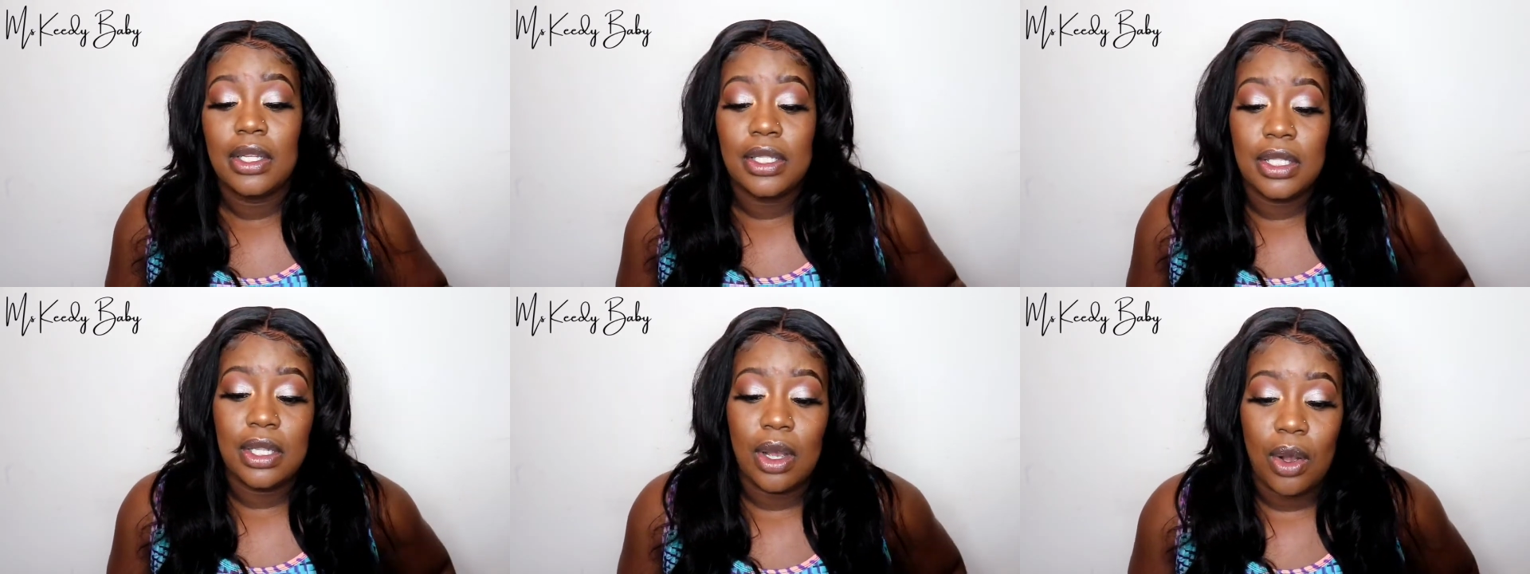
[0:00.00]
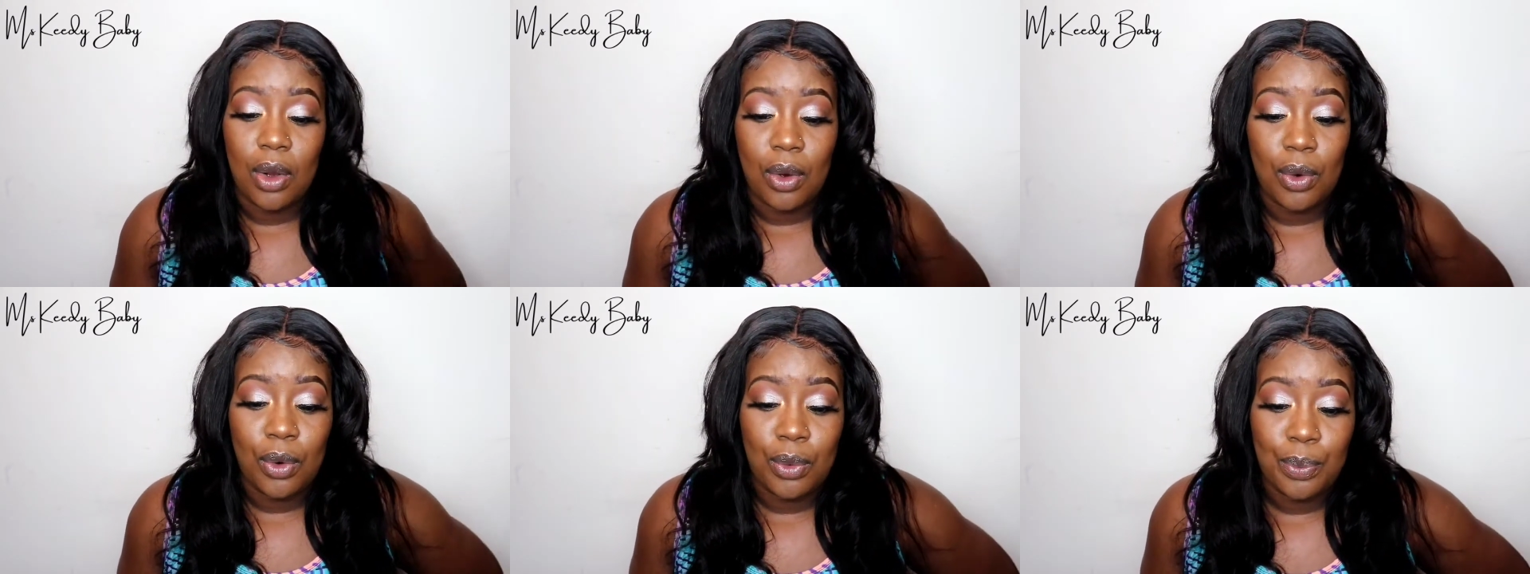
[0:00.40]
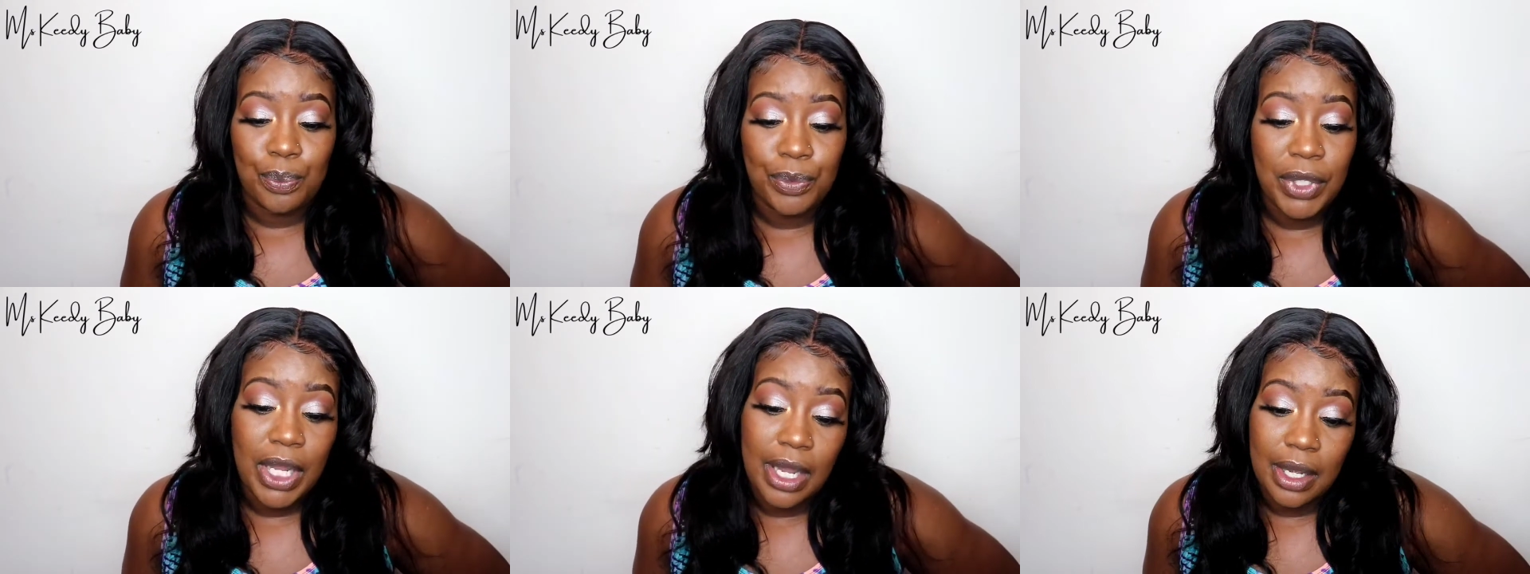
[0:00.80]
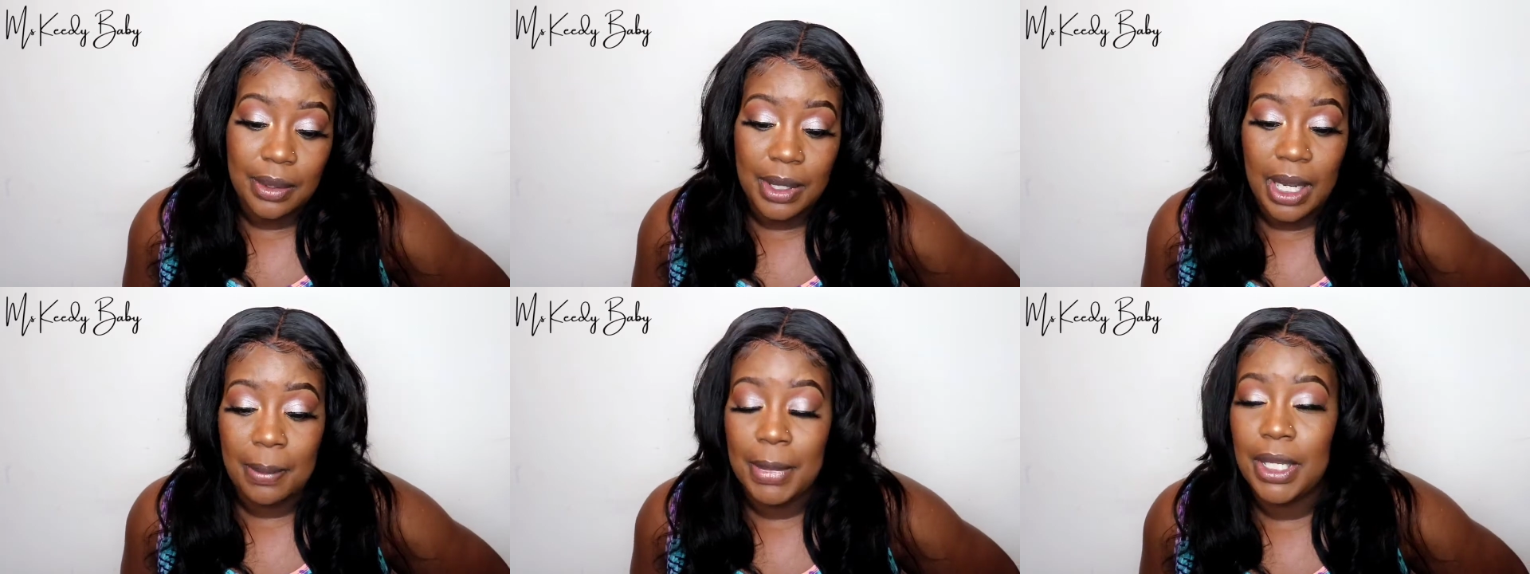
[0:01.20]
So yeah,
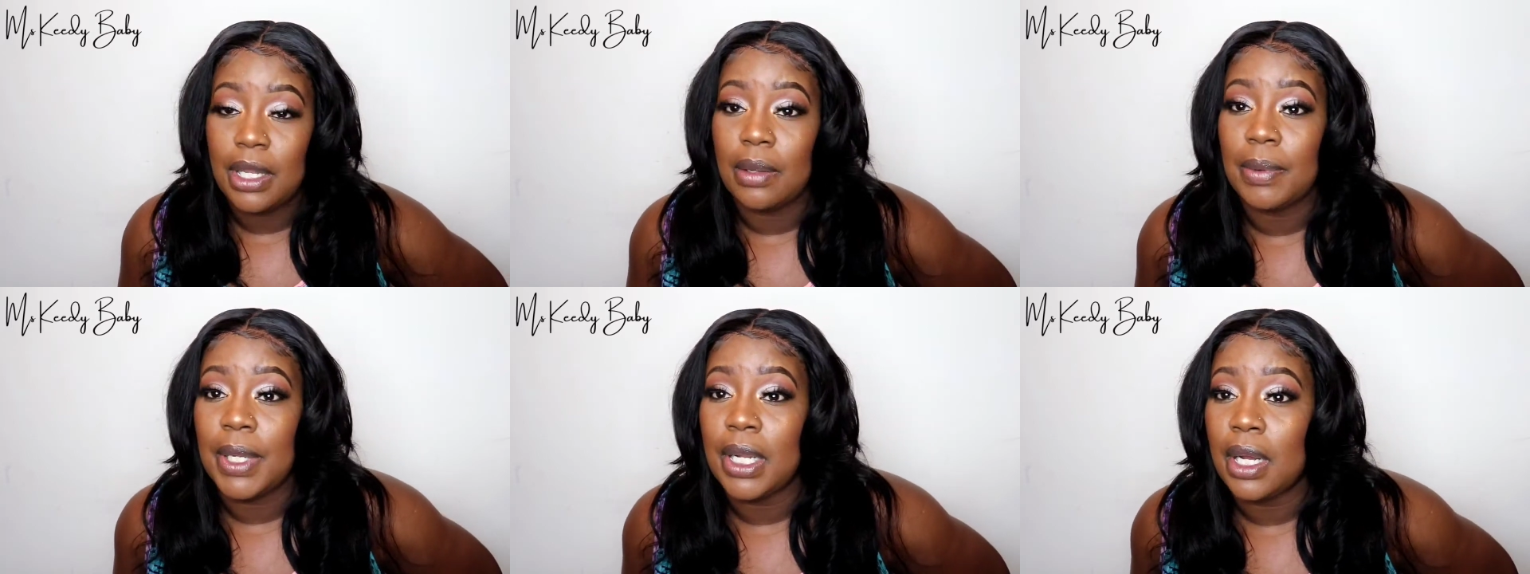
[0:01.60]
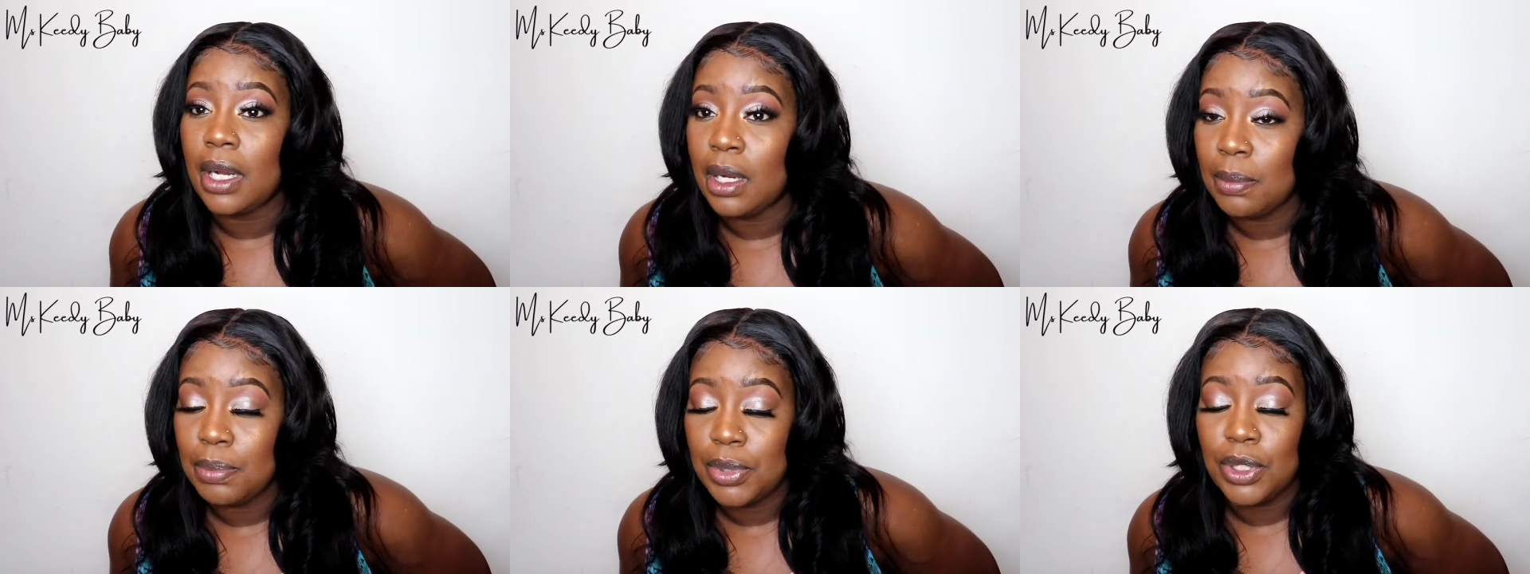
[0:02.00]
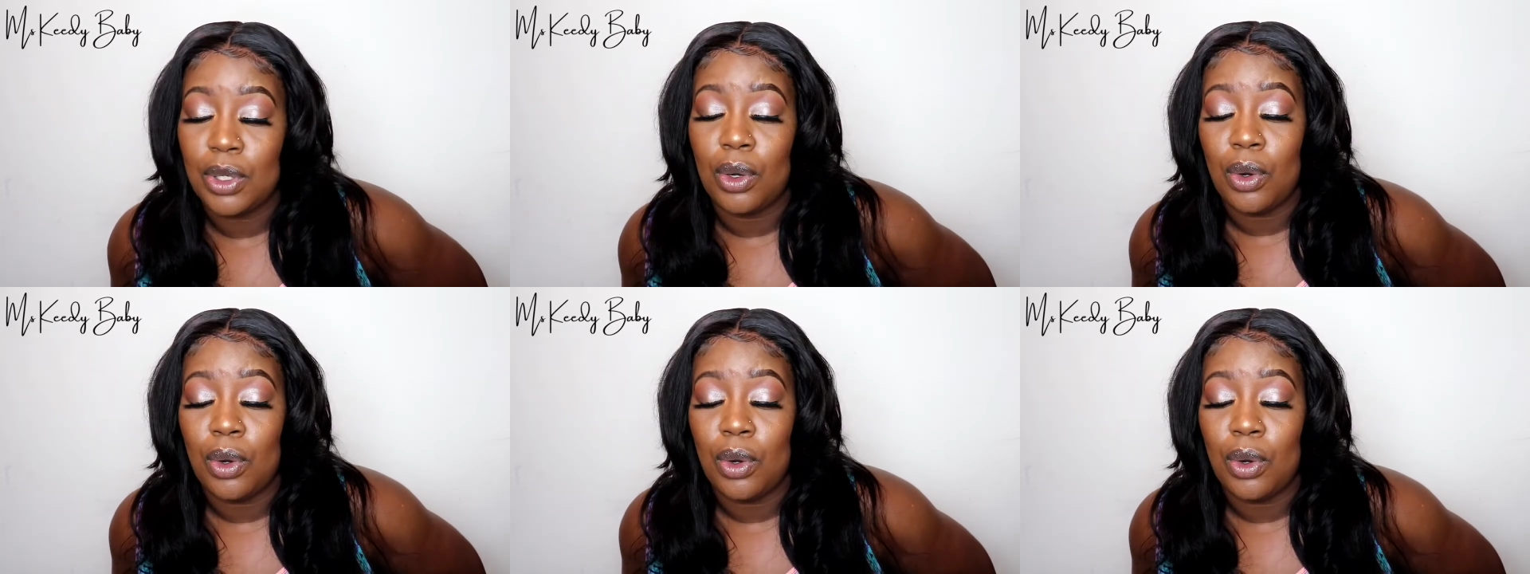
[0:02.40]
I'm gonna give it an ups